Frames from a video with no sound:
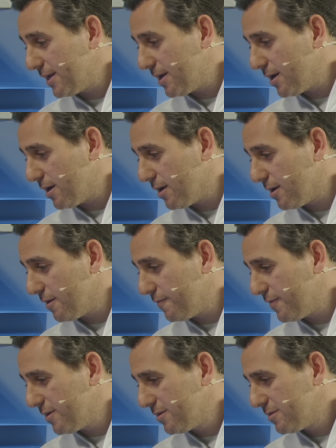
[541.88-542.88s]

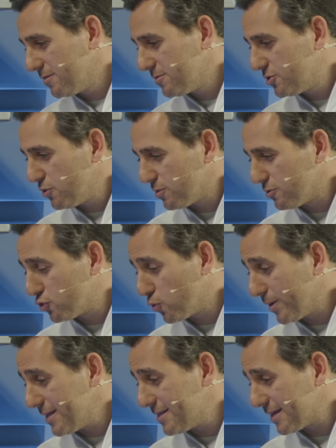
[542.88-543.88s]
of
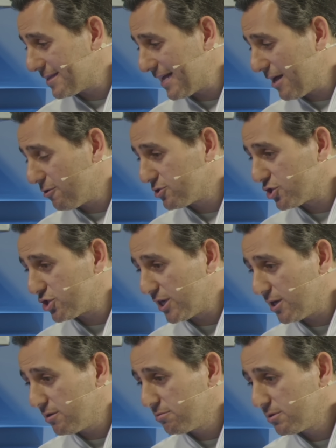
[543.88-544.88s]
$226 a
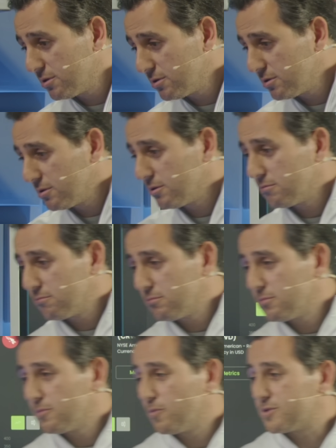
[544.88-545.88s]
share.
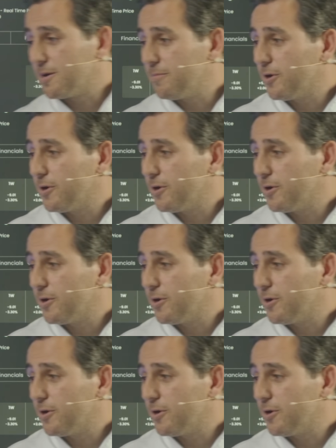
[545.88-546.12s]
What's up, Mo?